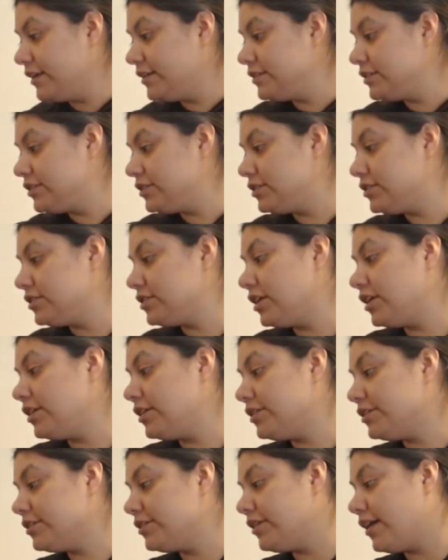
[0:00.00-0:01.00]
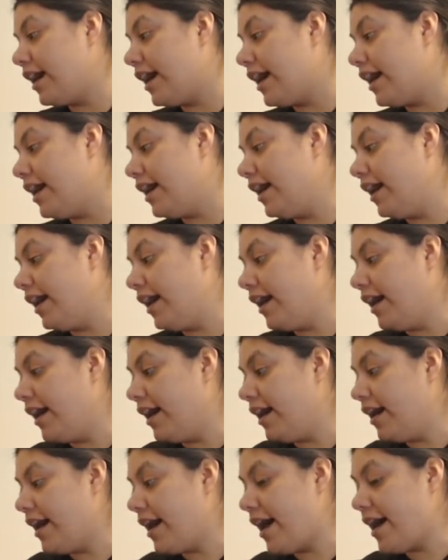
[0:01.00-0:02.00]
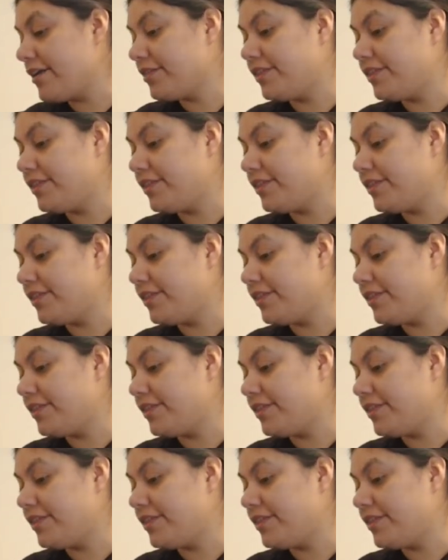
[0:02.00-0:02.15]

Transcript: so I